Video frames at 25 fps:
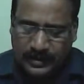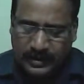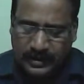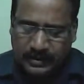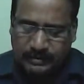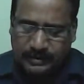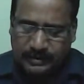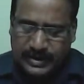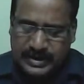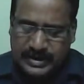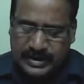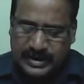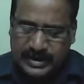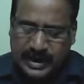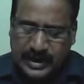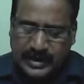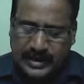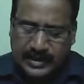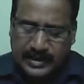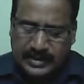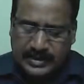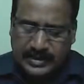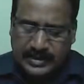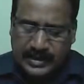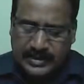
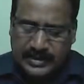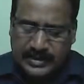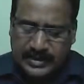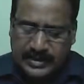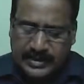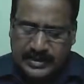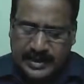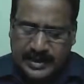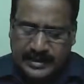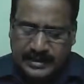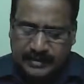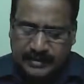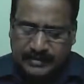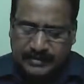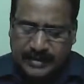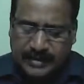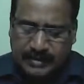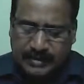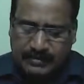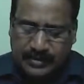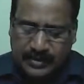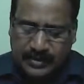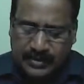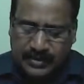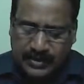miscellaneous exercise of
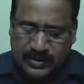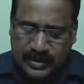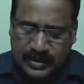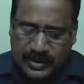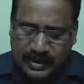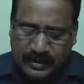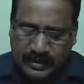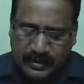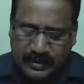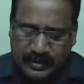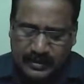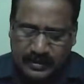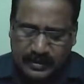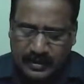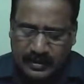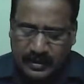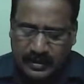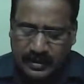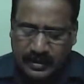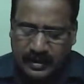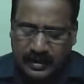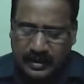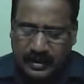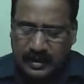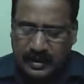chapter 3
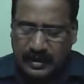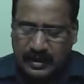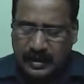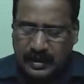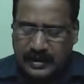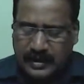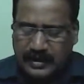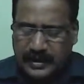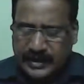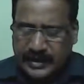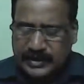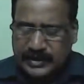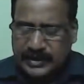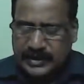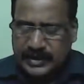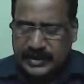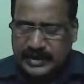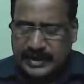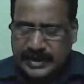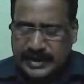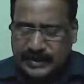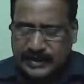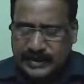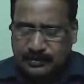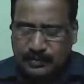and
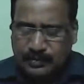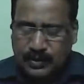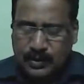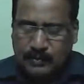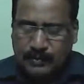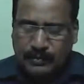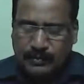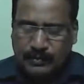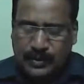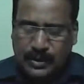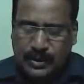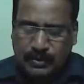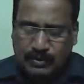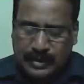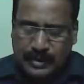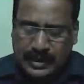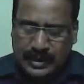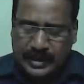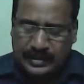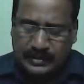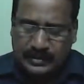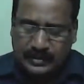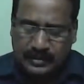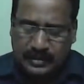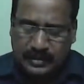exercise
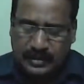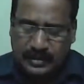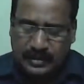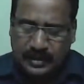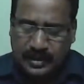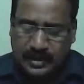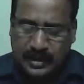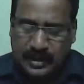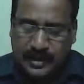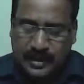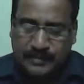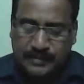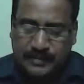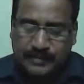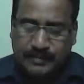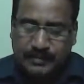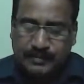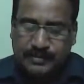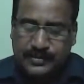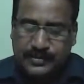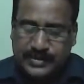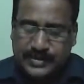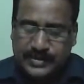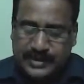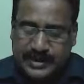4.1 of
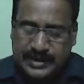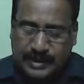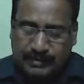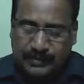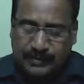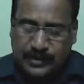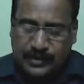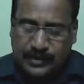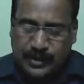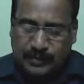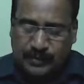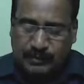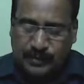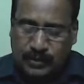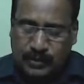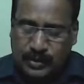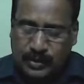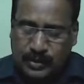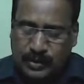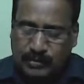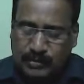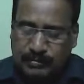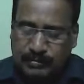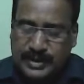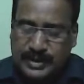chapter
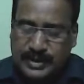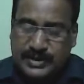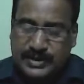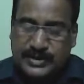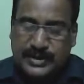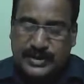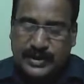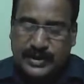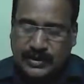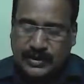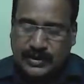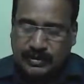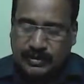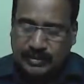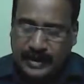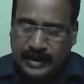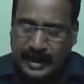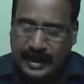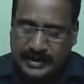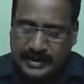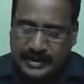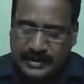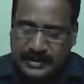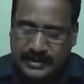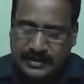4 means
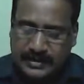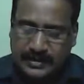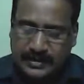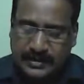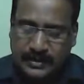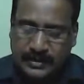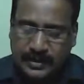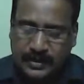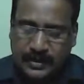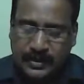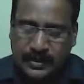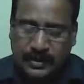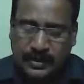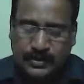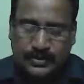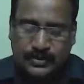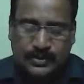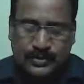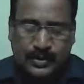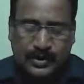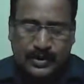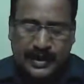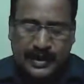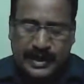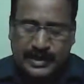determinants.
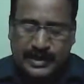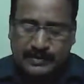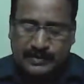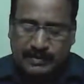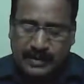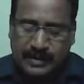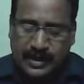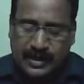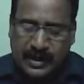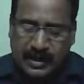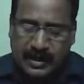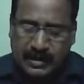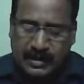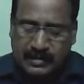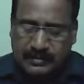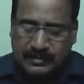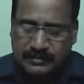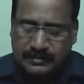So next period